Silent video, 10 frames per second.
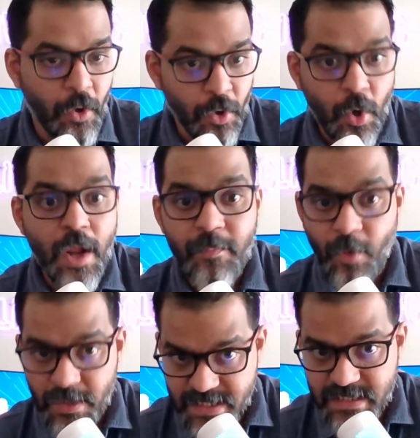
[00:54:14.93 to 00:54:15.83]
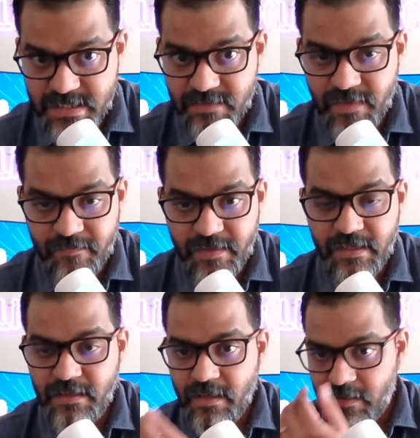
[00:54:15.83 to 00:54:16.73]
an ongoing project where
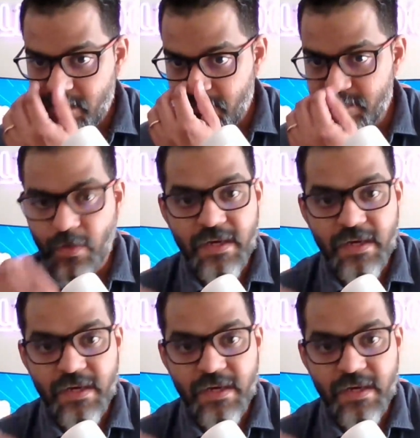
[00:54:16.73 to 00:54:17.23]
we uh,